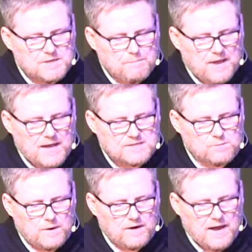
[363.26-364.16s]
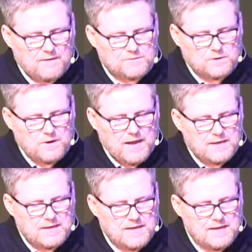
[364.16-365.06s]
to pass whereafter.
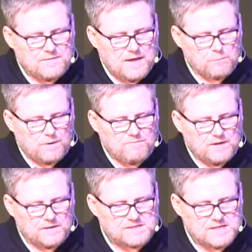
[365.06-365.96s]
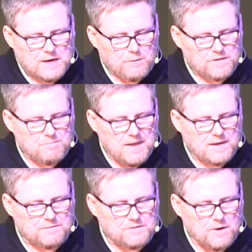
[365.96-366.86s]
And he that revealeth secrets
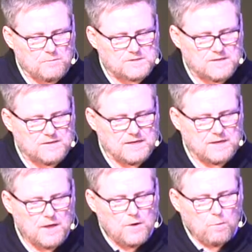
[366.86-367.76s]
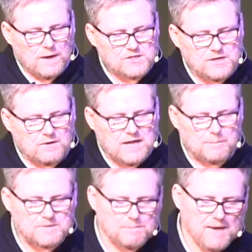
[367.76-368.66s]
maketh known to thee what shall
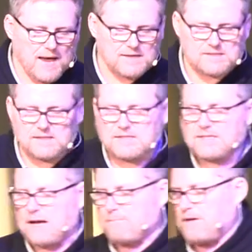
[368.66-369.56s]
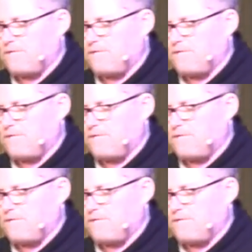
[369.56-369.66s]
come to pass. Let's stop